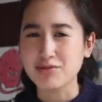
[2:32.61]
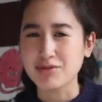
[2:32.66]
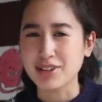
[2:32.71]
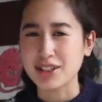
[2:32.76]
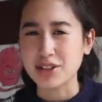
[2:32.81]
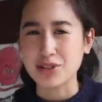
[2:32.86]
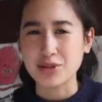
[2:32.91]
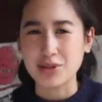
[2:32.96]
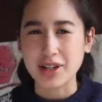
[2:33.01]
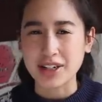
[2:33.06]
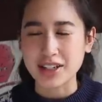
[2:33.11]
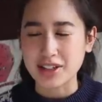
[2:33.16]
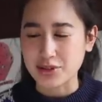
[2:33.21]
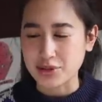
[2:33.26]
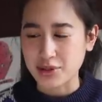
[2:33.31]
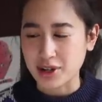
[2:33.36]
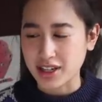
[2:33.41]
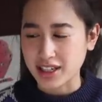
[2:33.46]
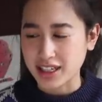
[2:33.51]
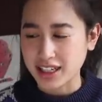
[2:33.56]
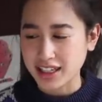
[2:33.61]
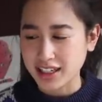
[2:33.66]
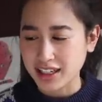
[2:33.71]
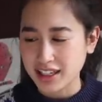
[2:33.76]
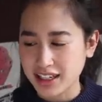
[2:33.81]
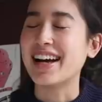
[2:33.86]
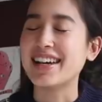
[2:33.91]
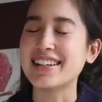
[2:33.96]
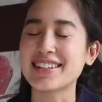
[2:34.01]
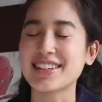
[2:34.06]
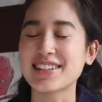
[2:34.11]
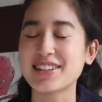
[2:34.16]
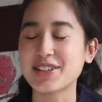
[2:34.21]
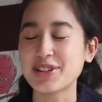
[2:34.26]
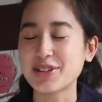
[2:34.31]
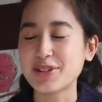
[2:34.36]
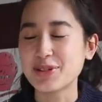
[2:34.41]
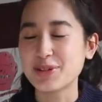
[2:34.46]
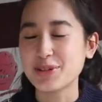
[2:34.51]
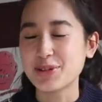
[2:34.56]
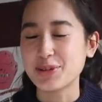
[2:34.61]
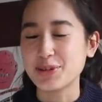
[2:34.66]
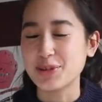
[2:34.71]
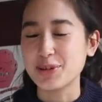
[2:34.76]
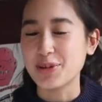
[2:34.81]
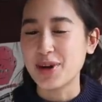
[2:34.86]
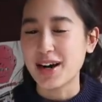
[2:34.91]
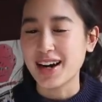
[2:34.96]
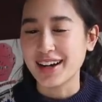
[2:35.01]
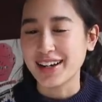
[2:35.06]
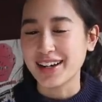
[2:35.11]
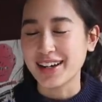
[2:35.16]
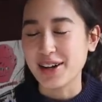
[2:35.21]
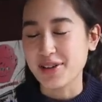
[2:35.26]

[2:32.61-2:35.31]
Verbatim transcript: in 2020 and I know why